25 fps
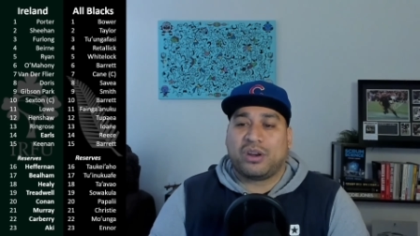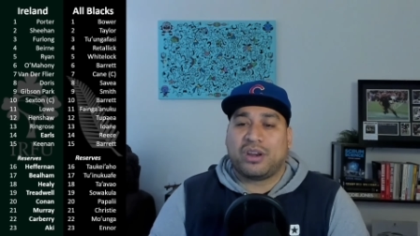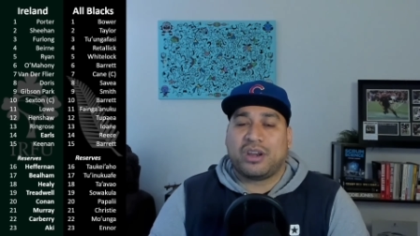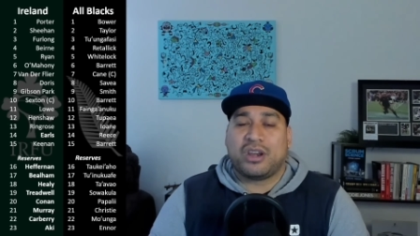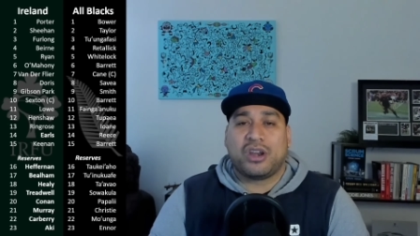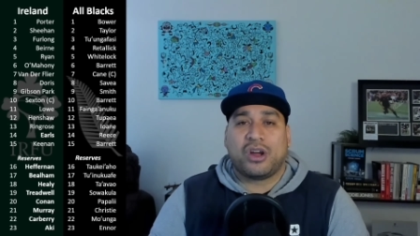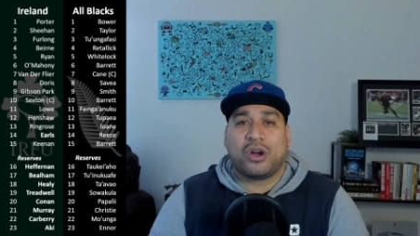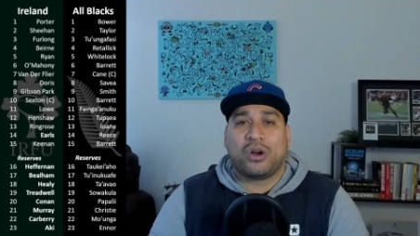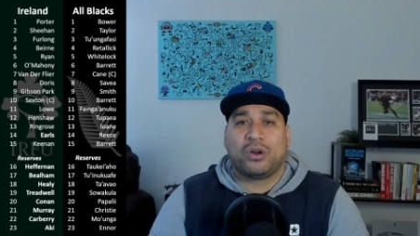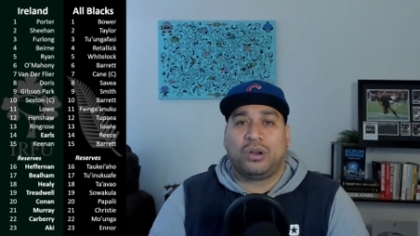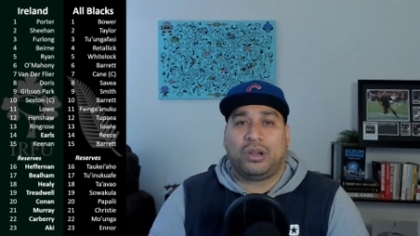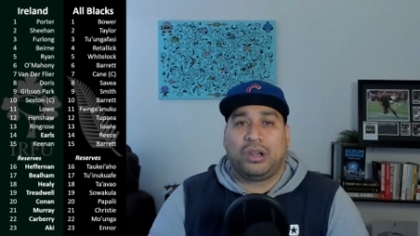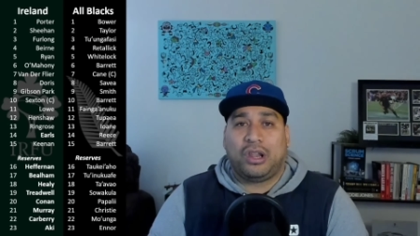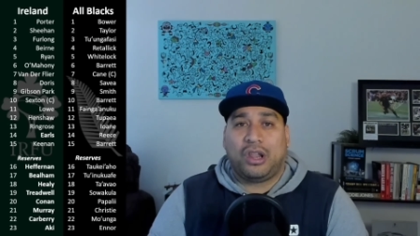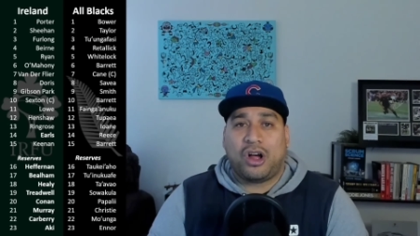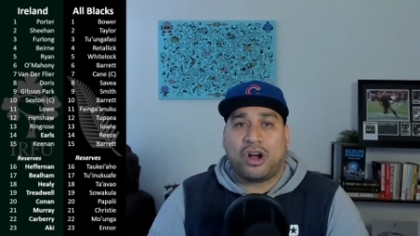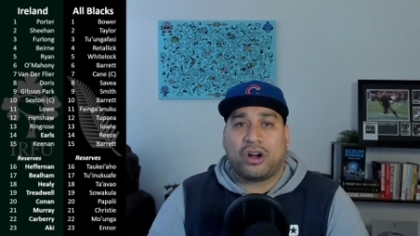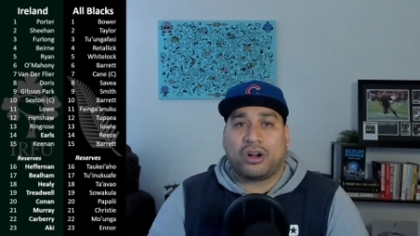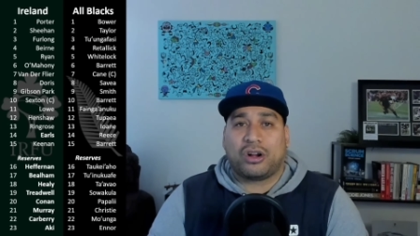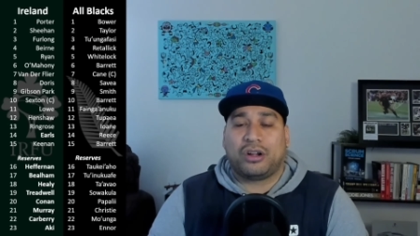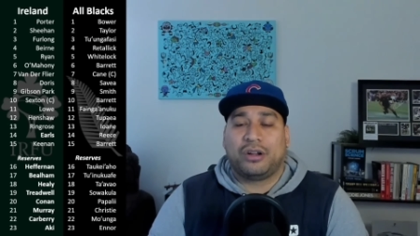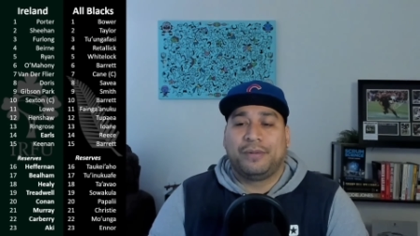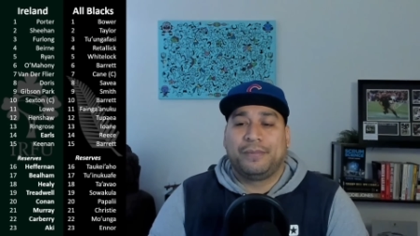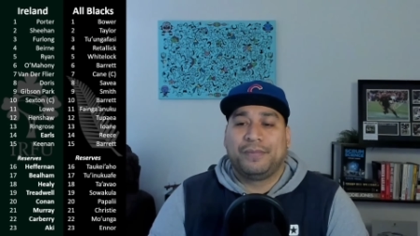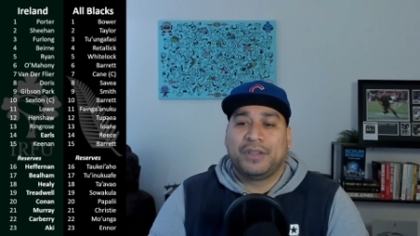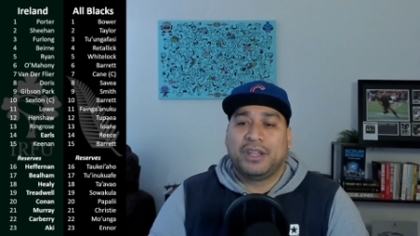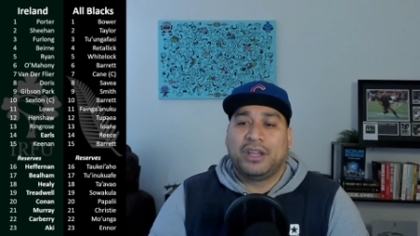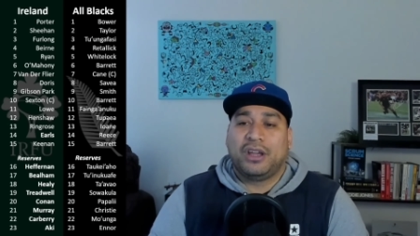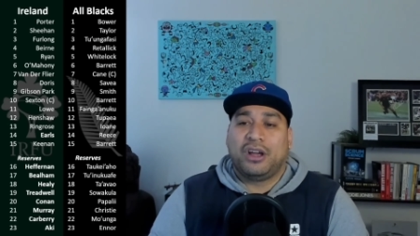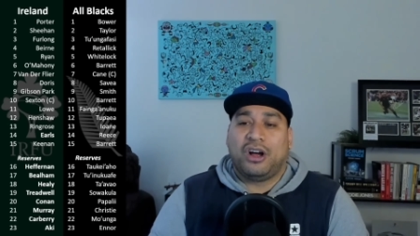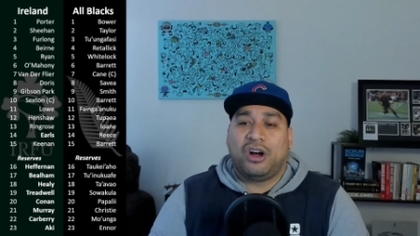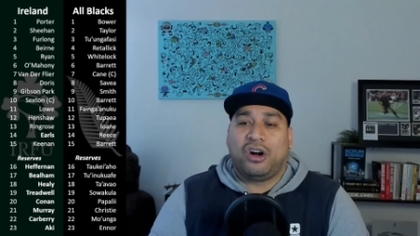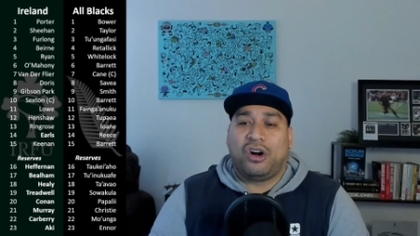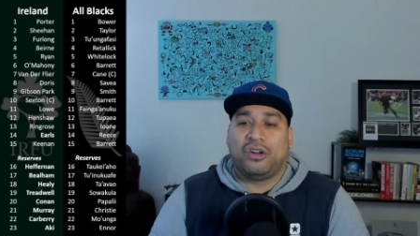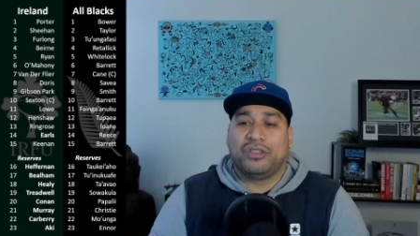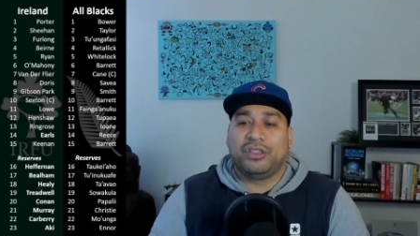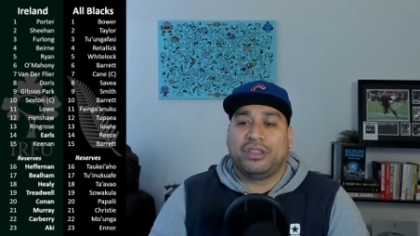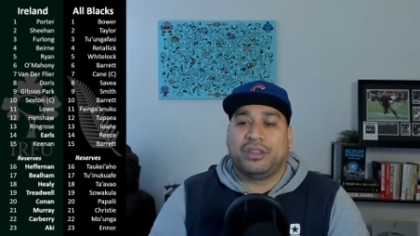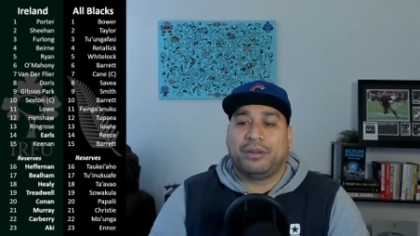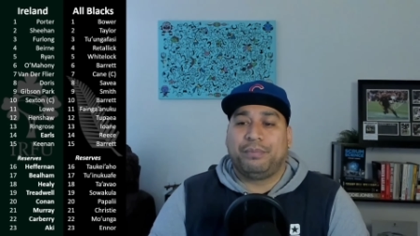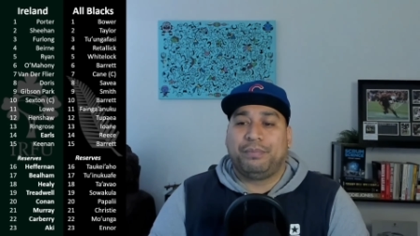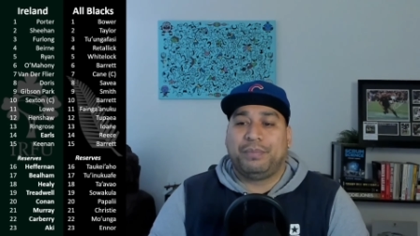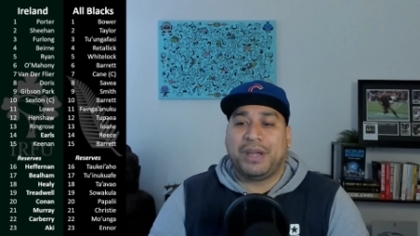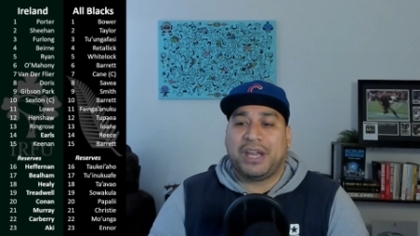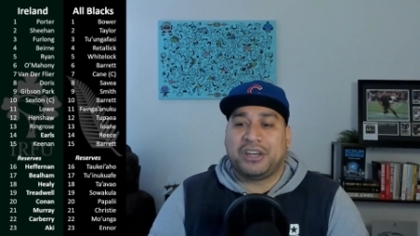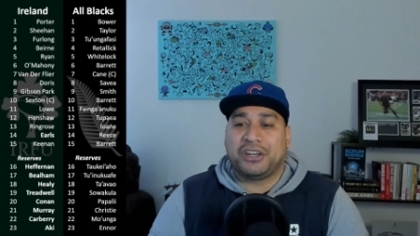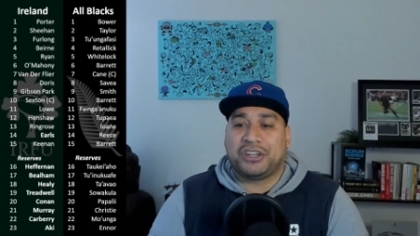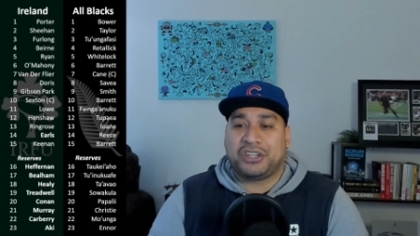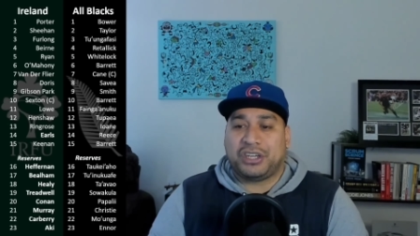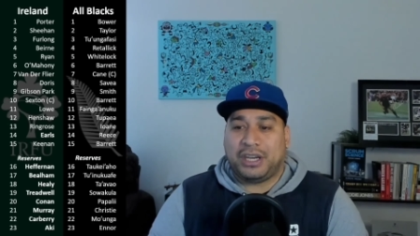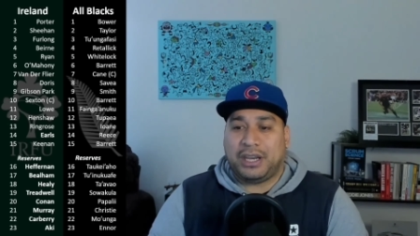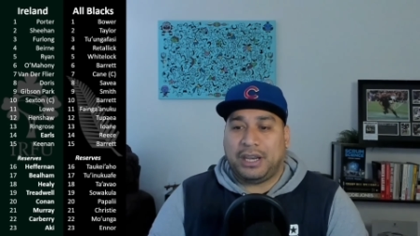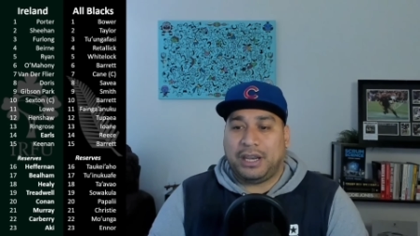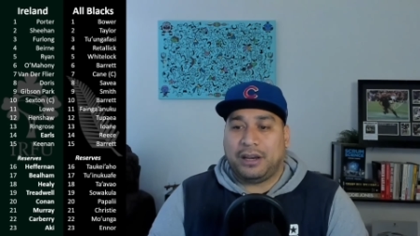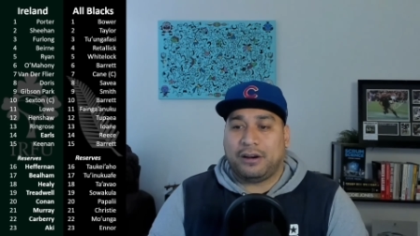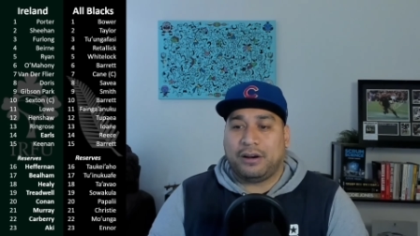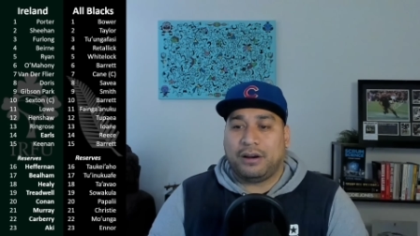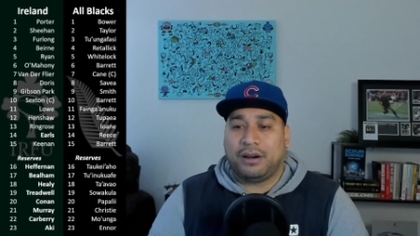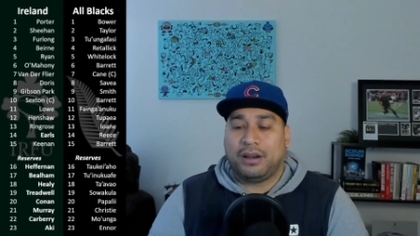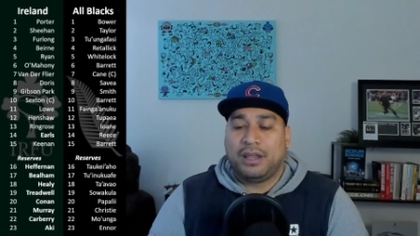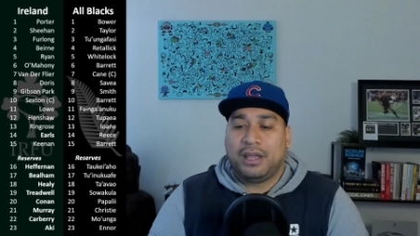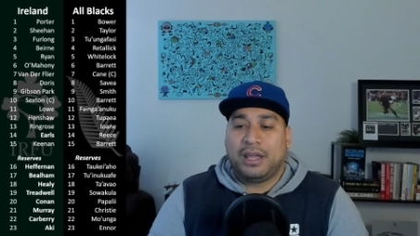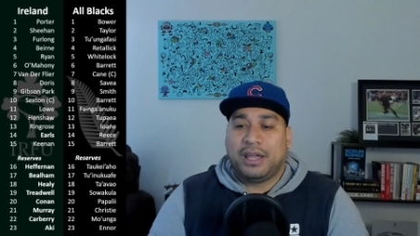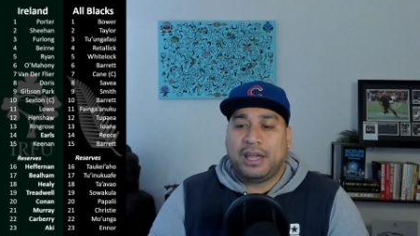no lock on the bench here.